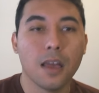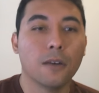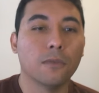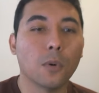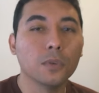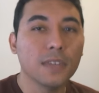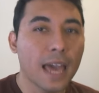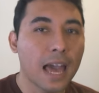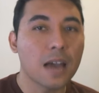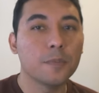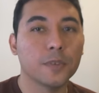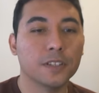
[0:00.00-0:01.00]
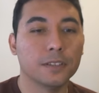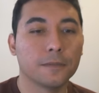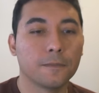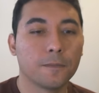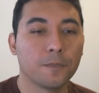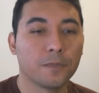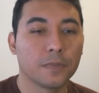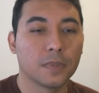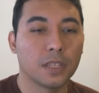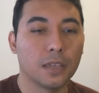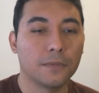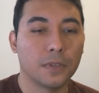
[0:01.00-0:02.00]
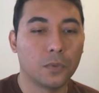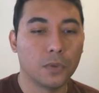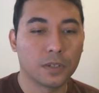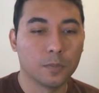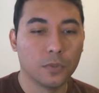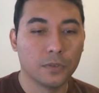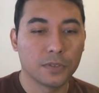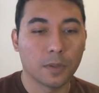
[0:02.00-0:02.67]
What would happen if the rook moves,